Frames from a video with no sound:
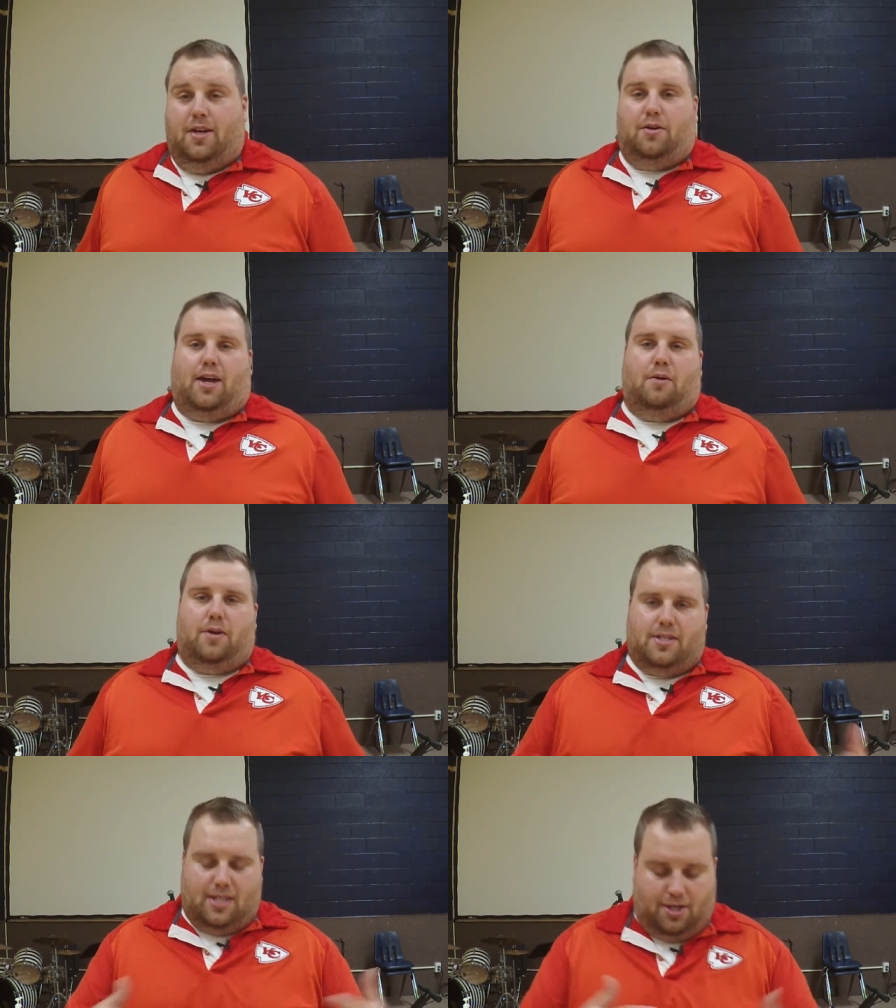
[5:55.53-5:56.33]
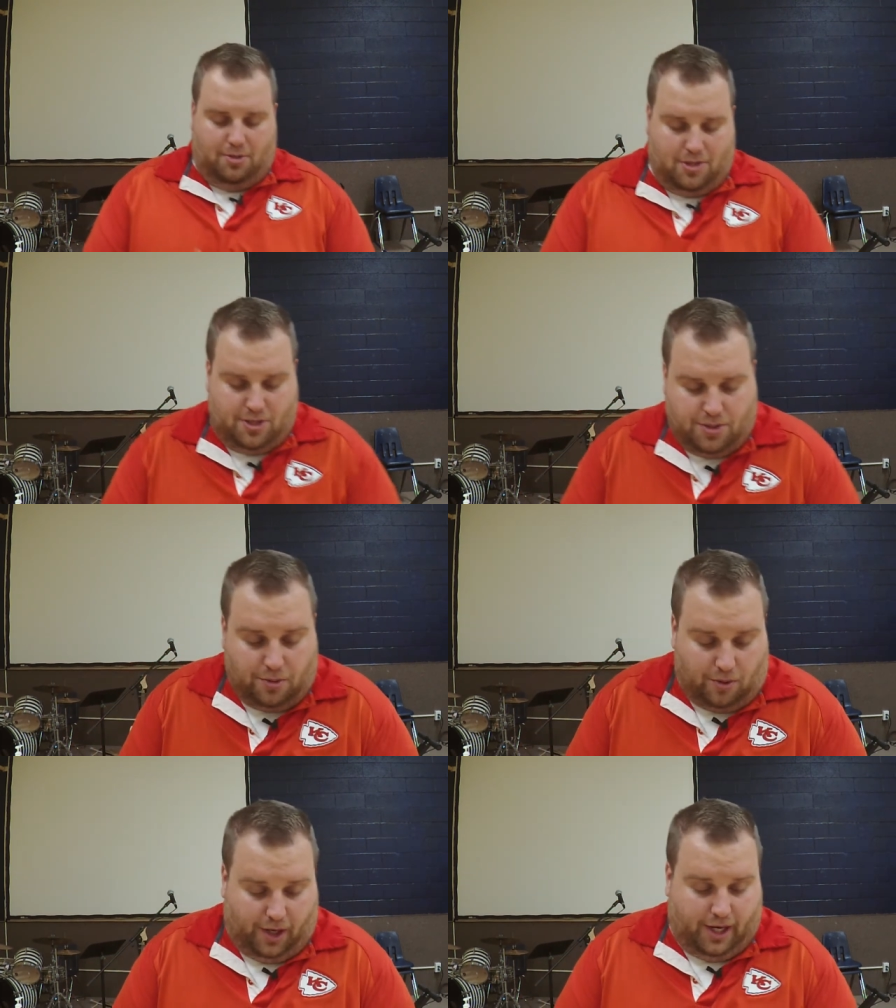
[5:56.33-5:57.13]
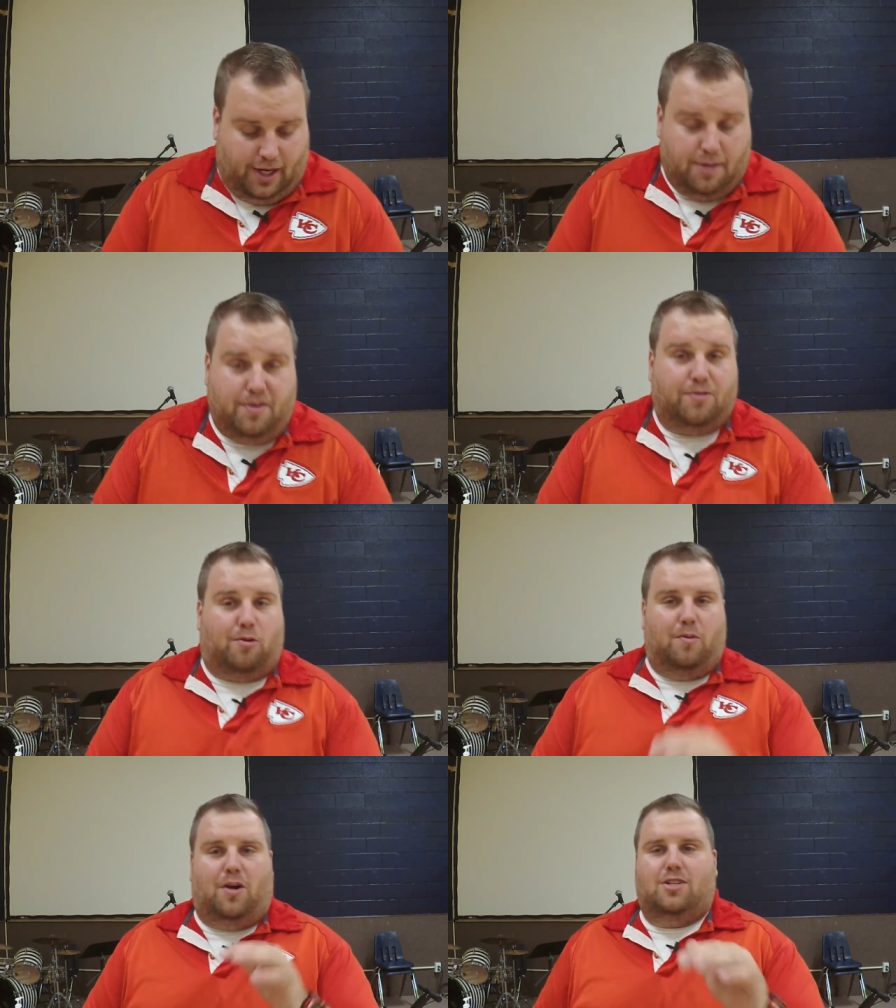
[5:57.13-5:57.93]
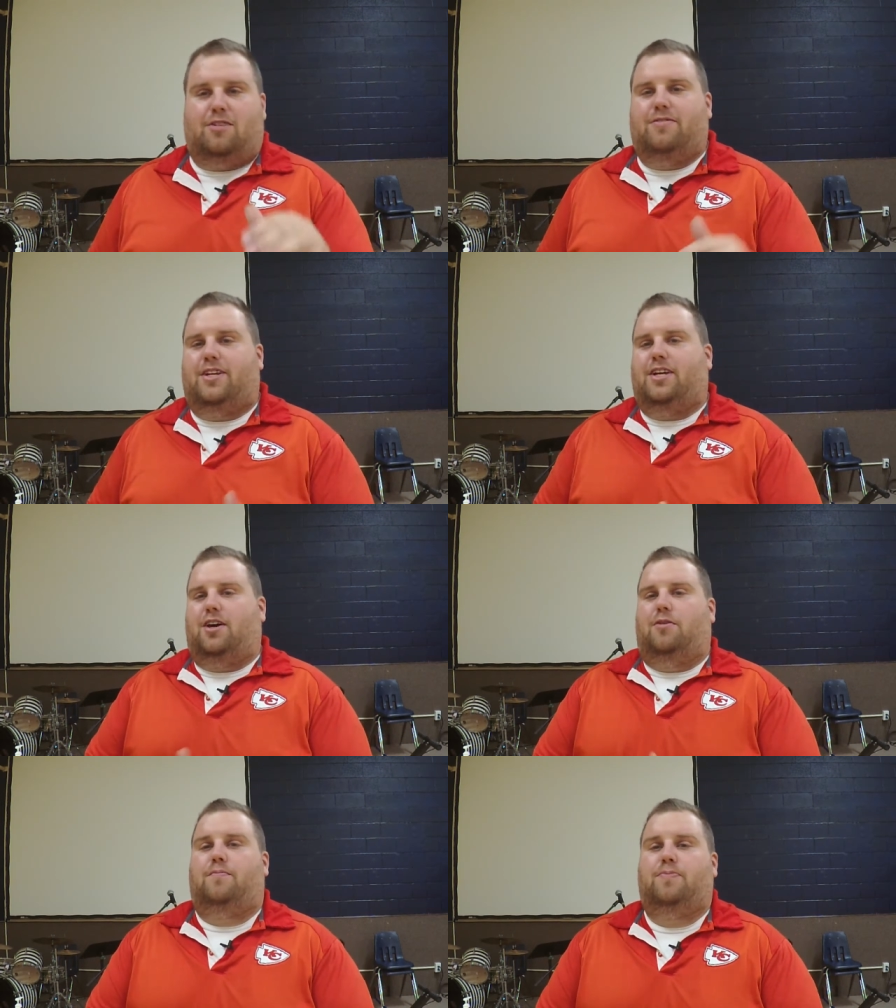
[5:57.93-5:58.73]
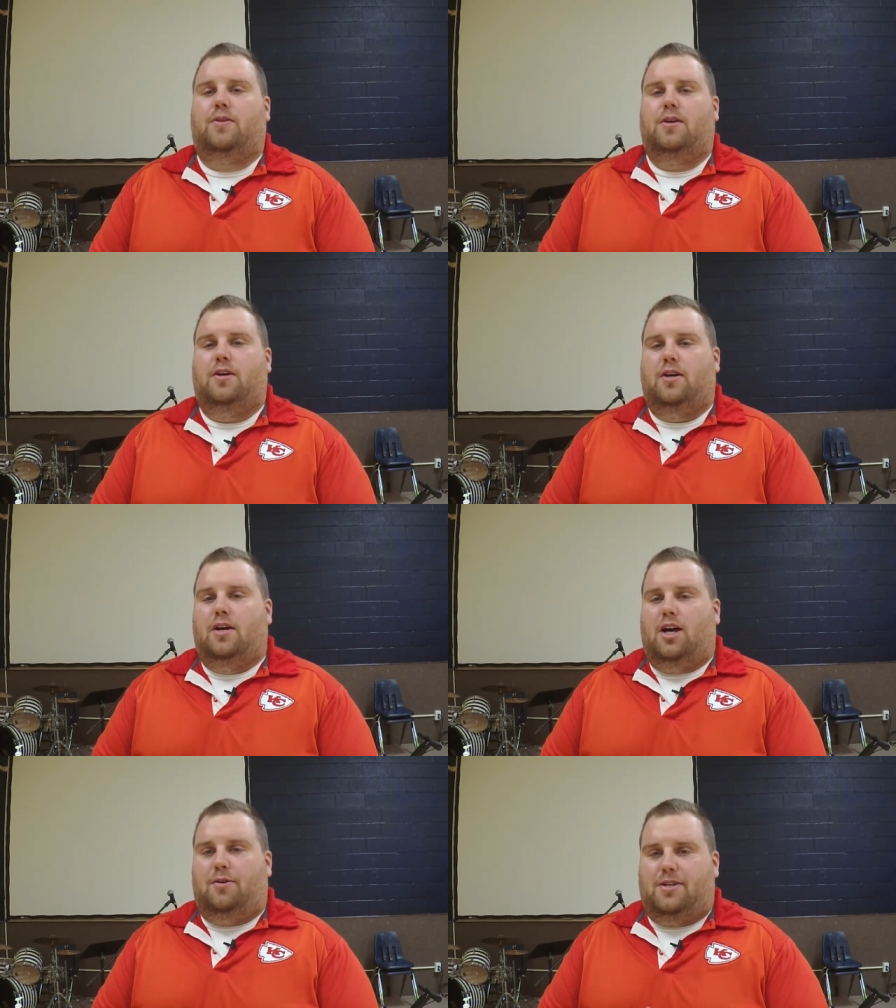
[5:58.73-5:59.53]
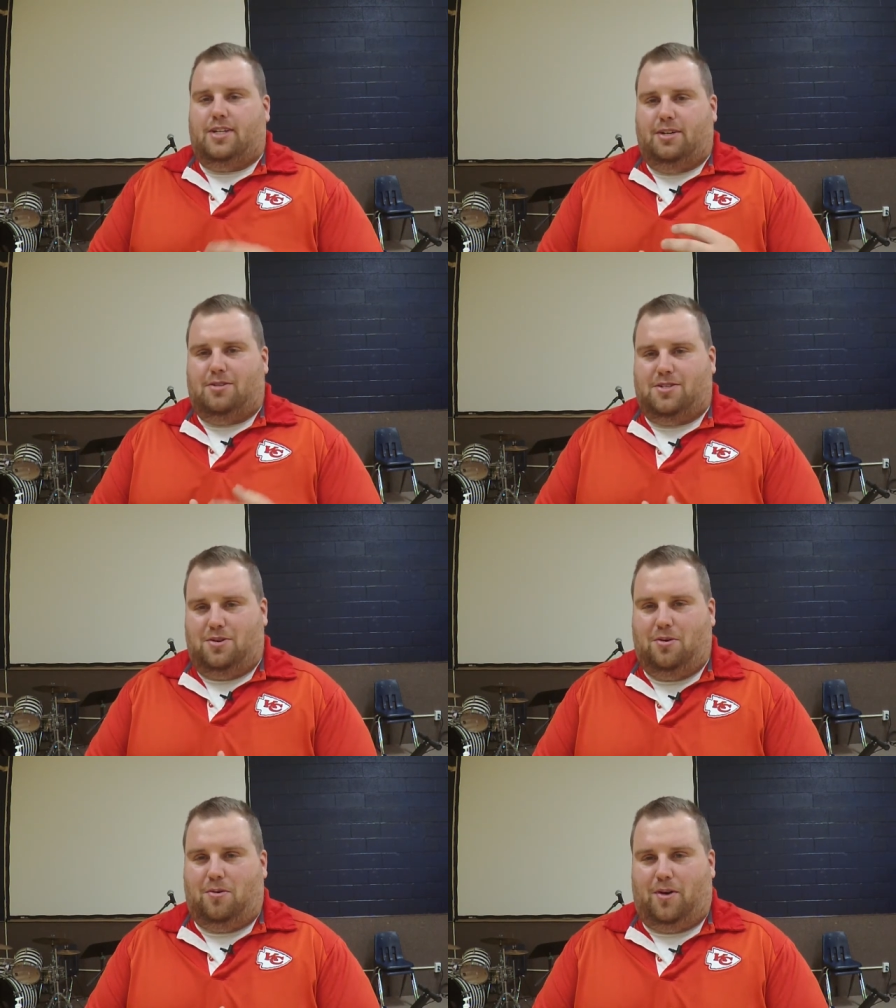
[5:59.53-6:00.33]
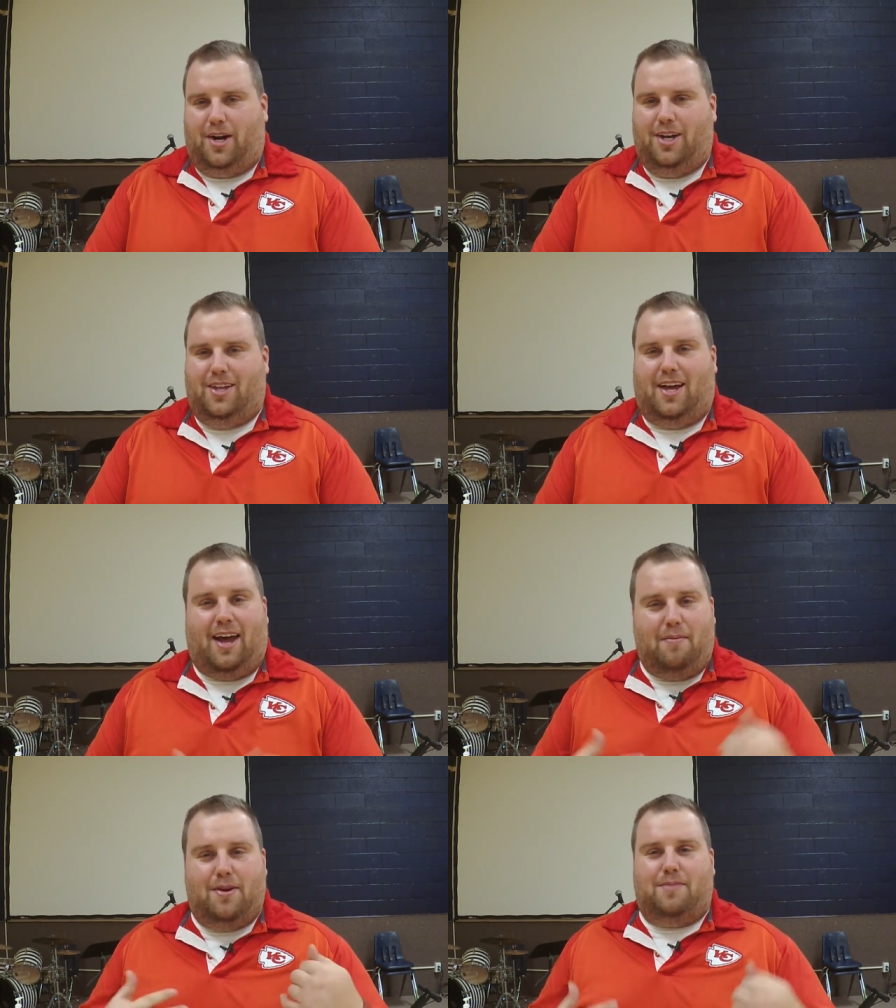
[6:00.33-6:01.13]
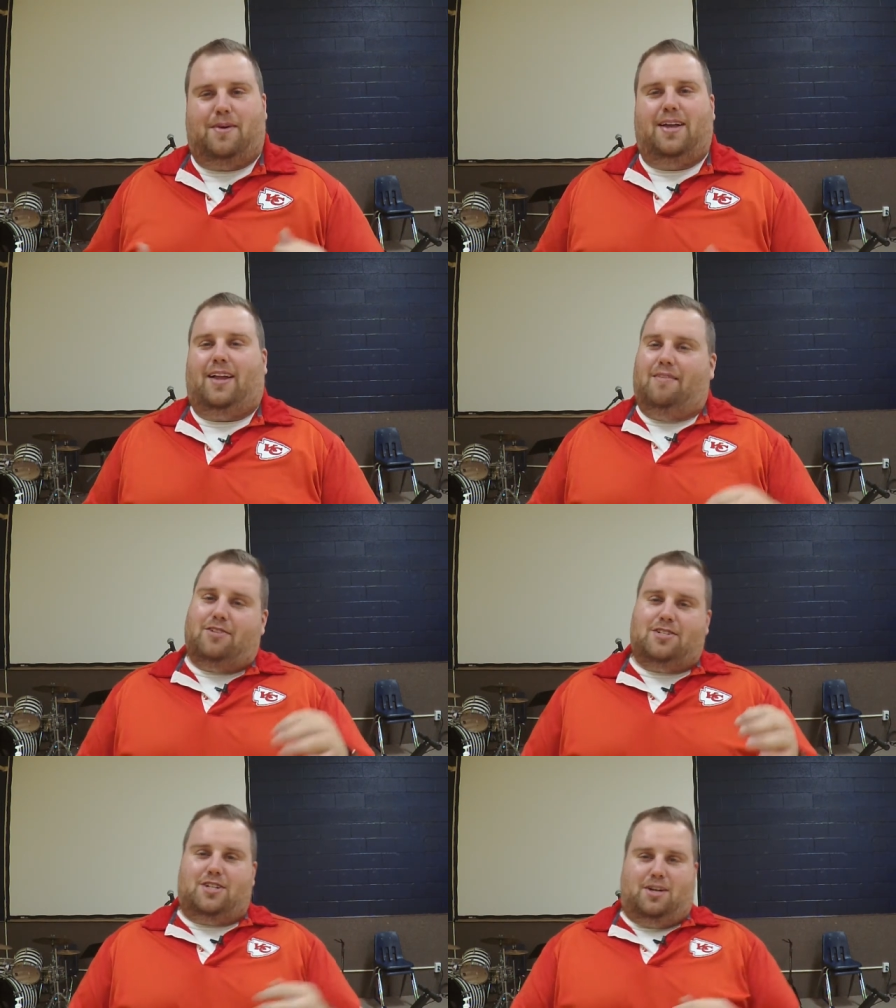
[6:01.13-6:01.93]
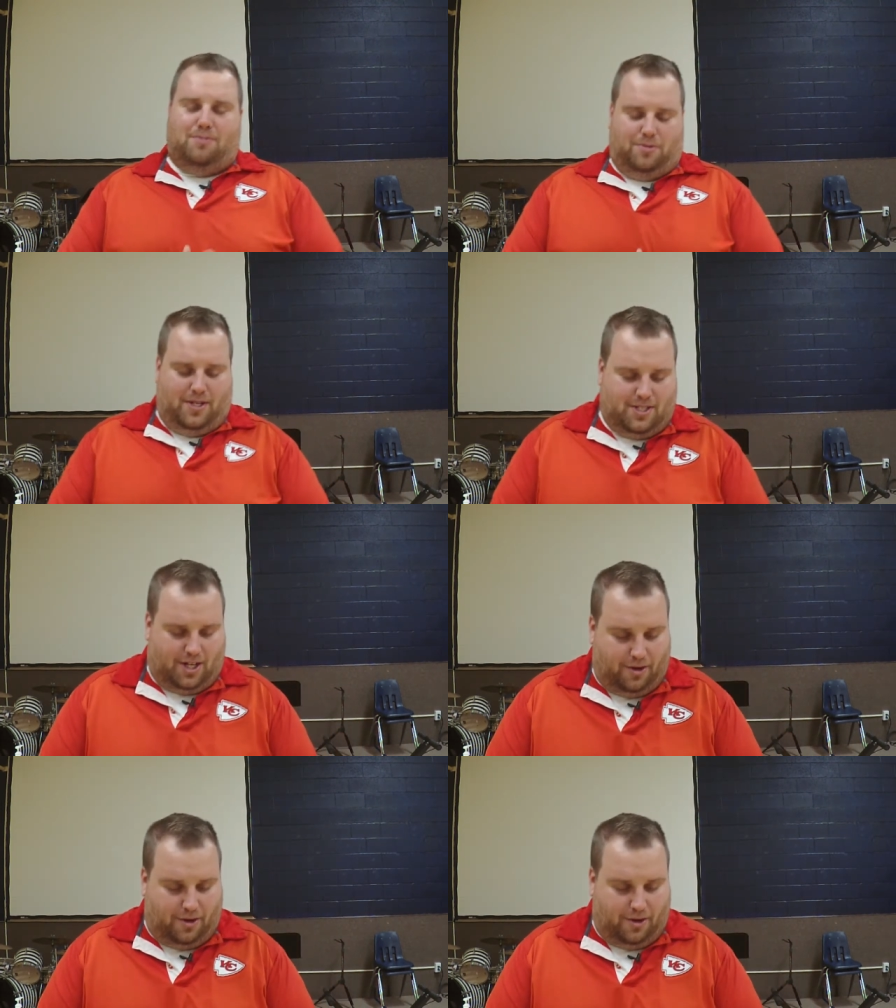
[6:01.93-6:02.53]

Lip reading: Okay, I want to tell you a story before we watch our video. I want to tell you a story that happened in my life just a couple of weeks